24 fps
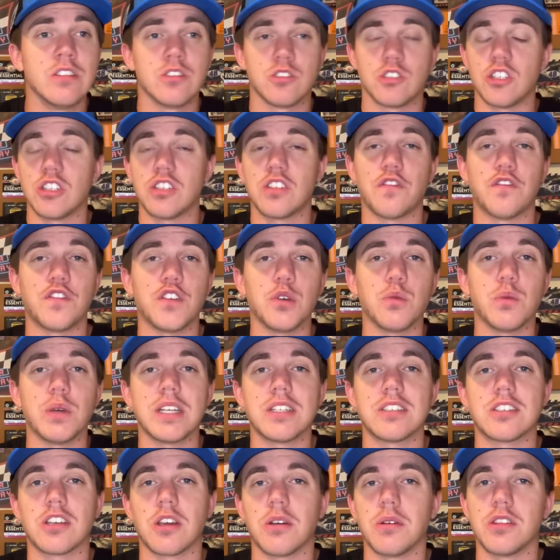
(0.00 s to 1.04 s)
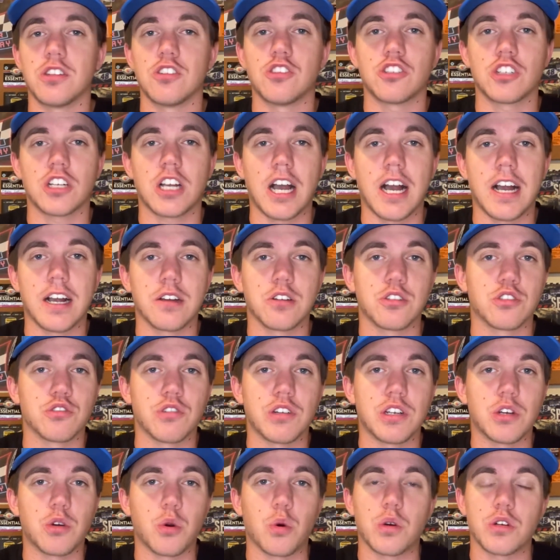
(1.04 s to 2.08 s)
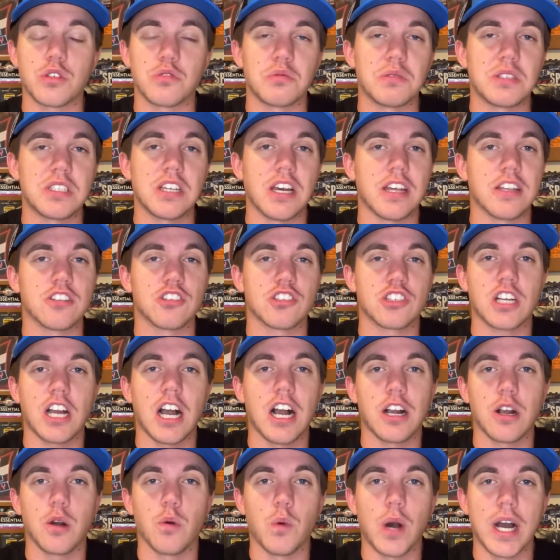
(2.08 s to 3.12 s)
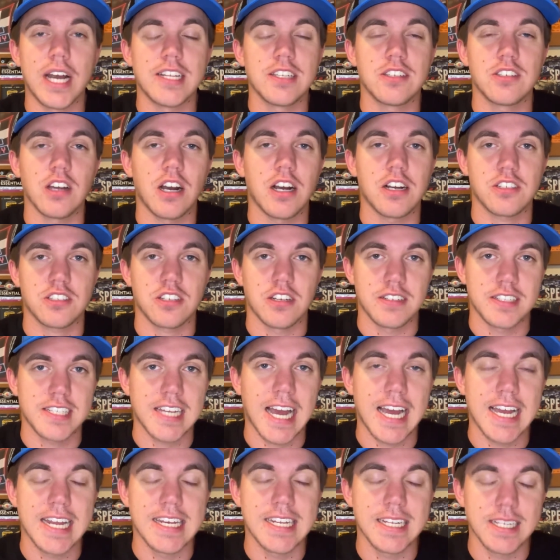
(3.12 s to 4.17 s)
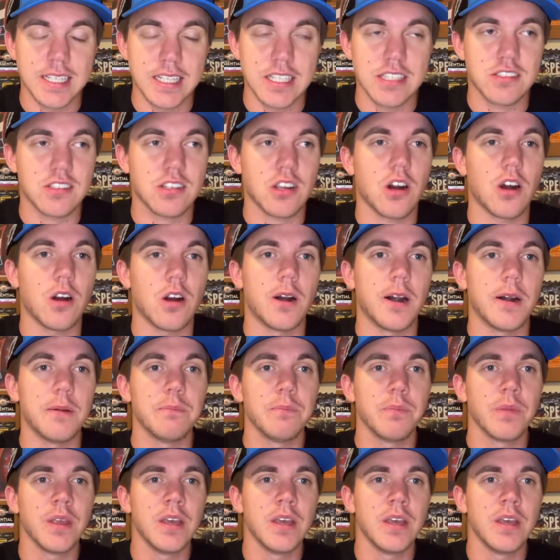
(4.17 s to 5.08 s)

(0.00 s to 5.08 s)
Just a few weeks ago at the Chicago Street Course, we saw the Chicago White Sox on Ty Dillon's car.